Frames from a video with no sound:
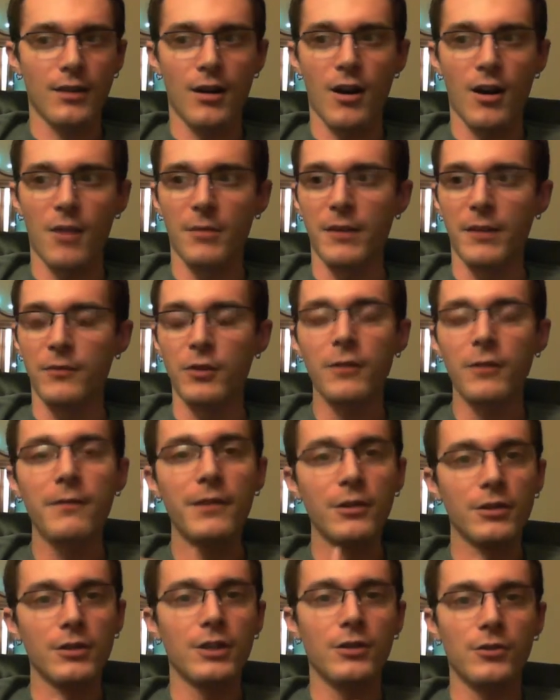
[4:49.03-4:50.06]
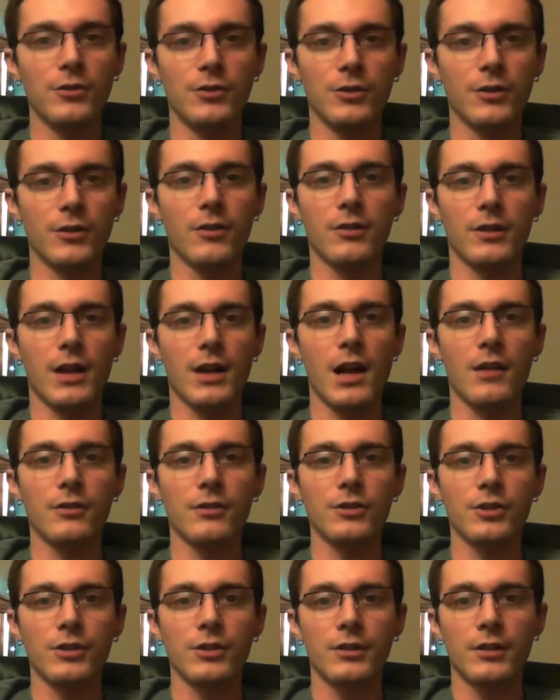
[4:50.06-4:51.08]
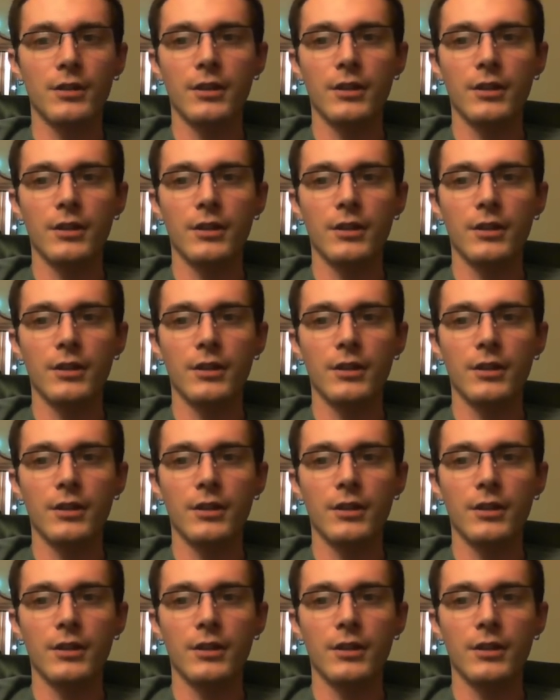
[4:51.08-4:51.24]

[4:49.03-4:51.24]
If you feel that you should go to college